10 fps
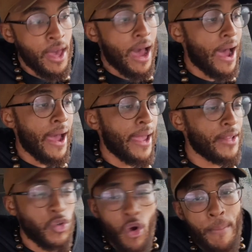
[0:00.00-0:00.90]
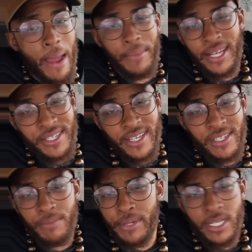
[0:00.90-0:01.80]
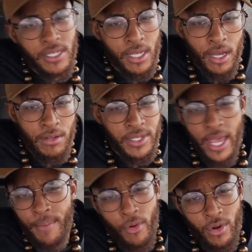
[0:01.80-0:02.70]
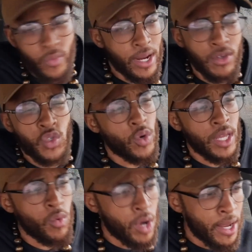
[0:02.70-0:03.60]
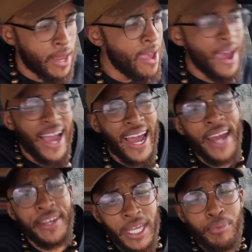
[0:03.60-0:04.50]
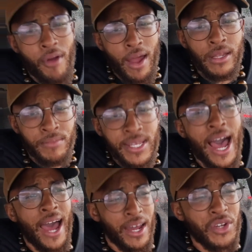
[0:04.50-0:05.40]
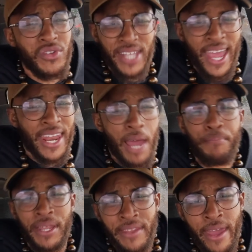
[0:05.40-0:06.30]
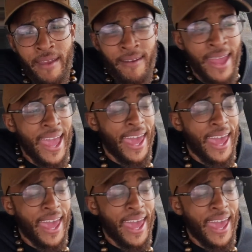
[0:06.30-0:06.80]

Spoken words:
I tore my meniscus and PCL skateboarding when I was 21. I got knee problems. I understand. I've been there.